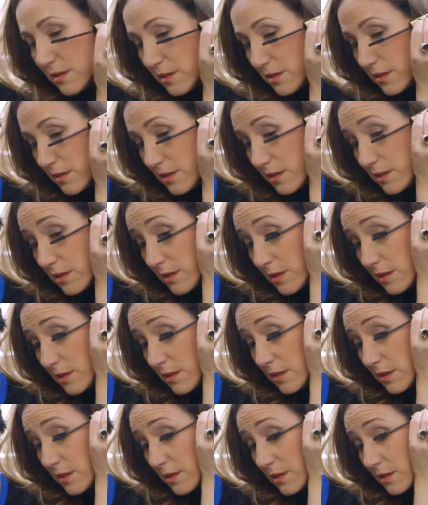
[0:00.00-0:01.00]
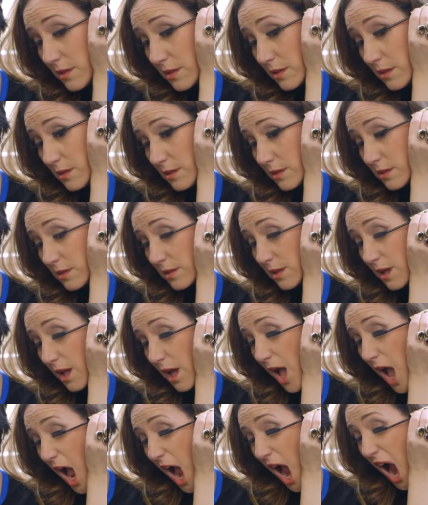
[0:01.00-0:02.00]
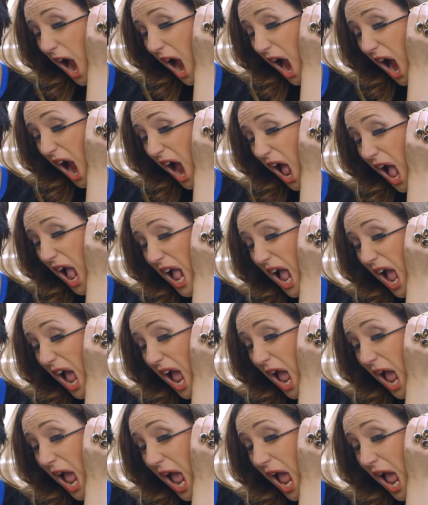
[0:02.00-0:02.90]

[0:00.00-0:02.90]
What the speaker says: (not speaking)